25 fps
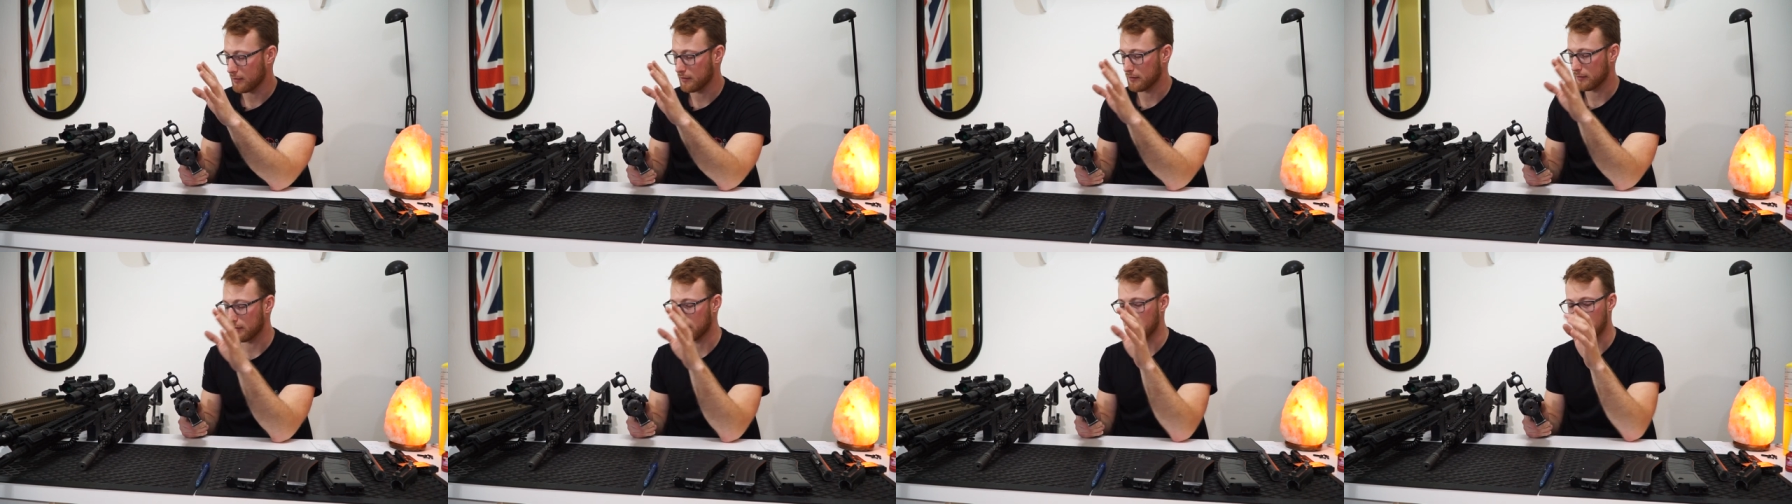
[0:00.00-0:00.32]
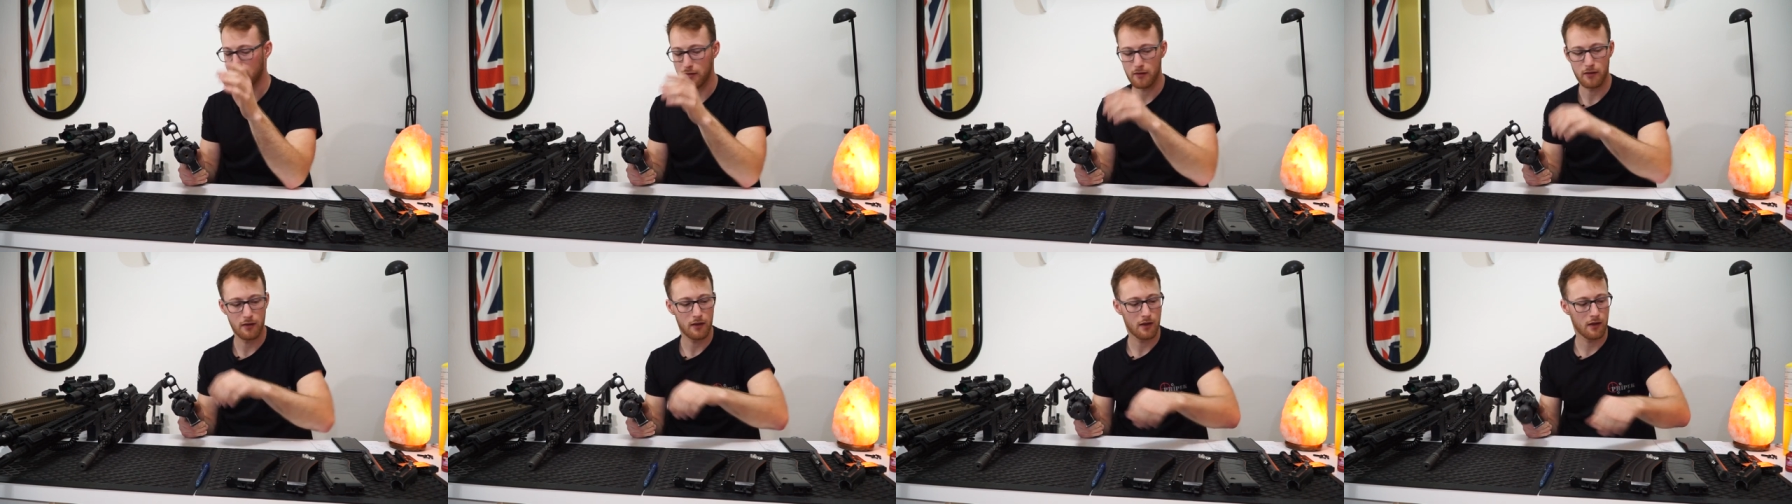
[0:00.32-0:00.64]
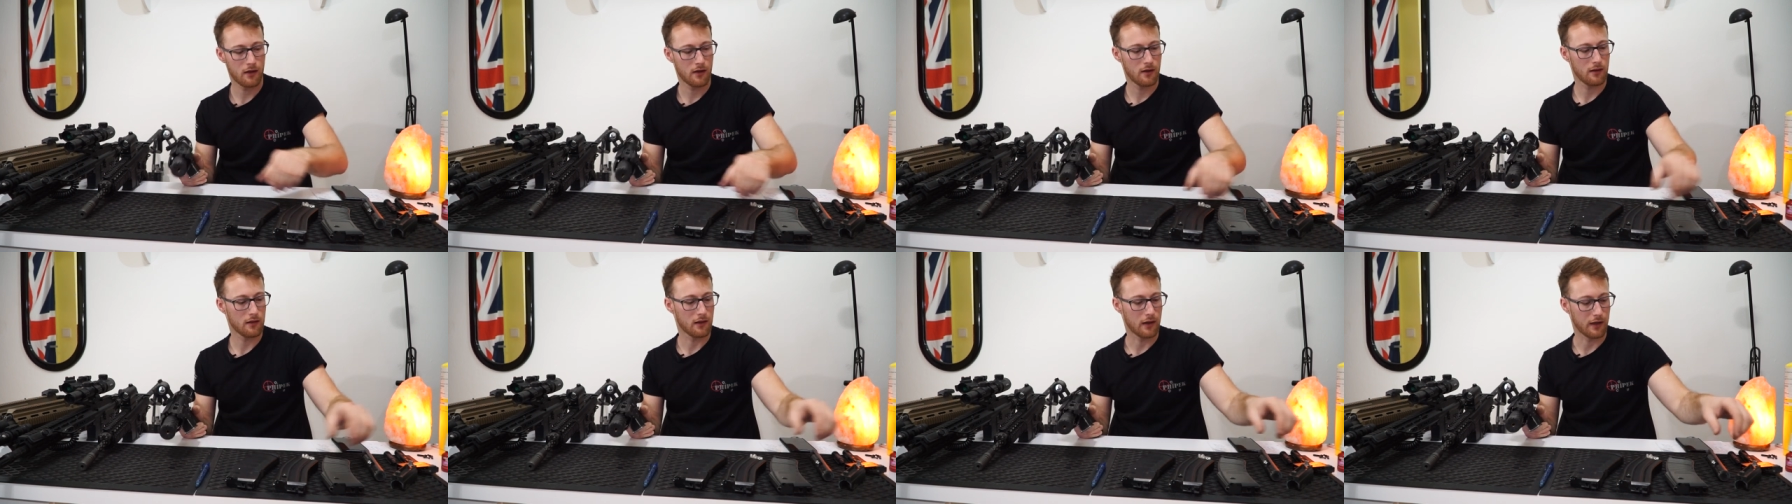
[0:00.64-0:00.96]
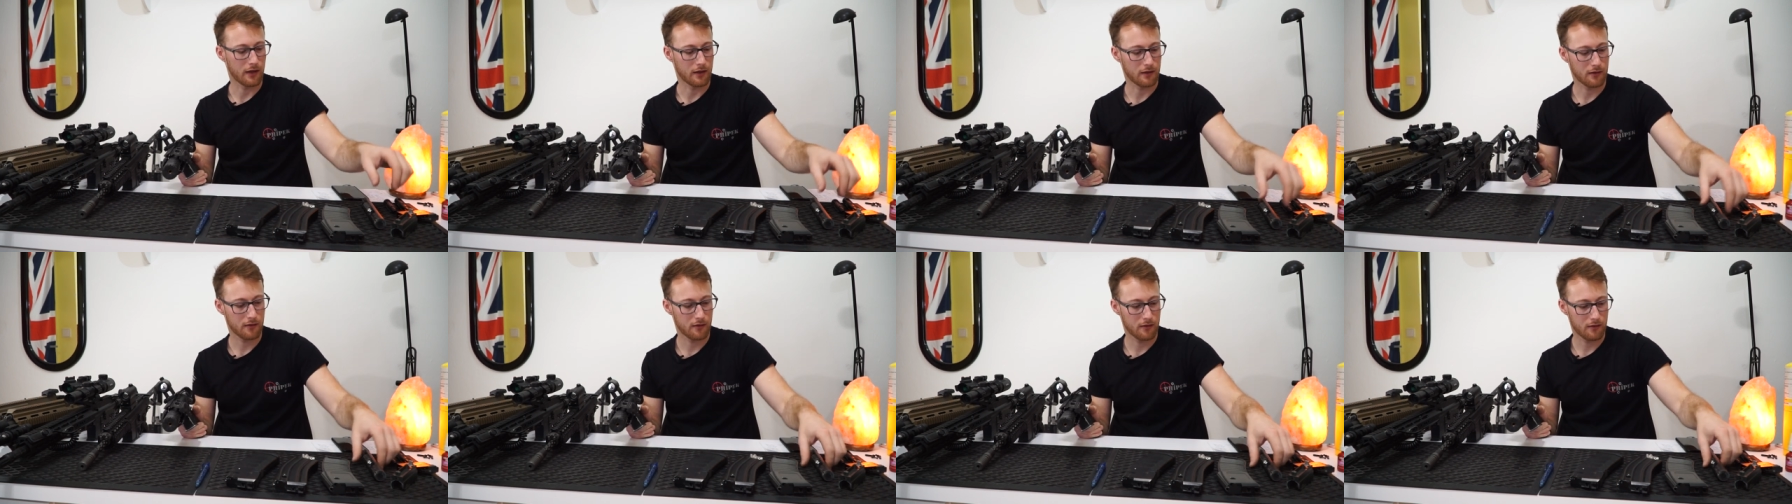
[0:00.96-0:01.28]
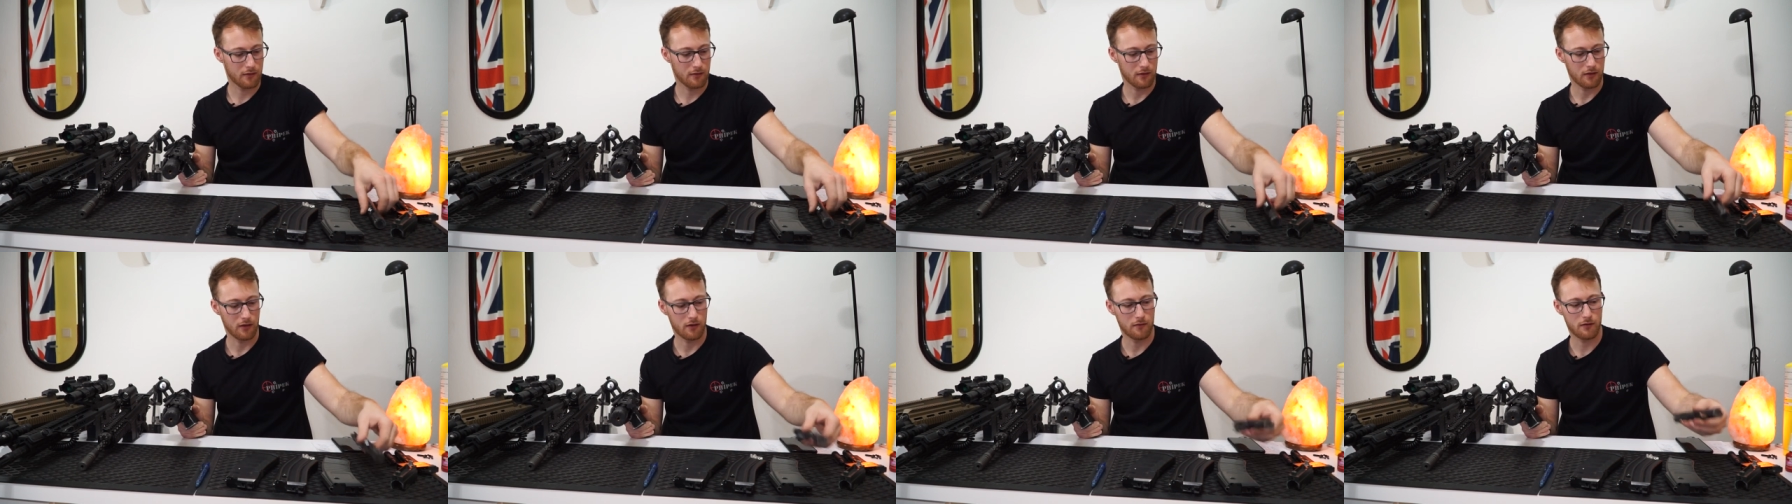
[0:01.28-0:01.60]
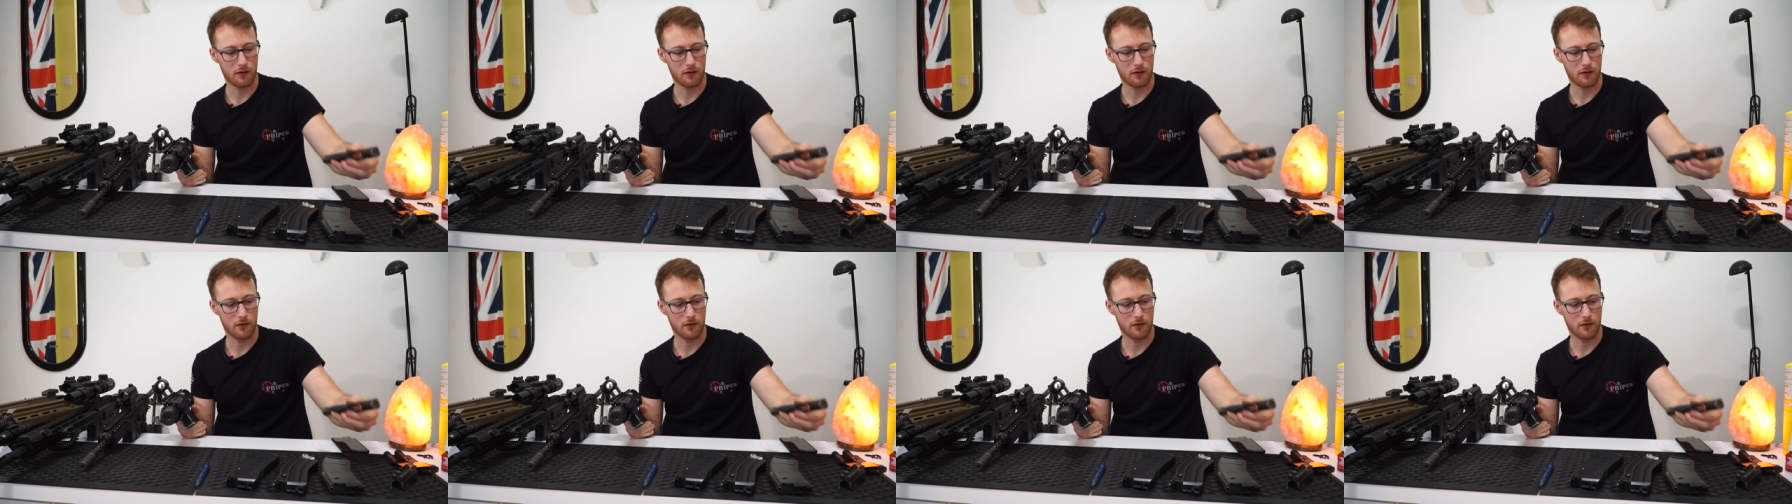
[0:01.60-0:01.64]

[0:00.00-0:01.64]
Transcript: in the gun, like.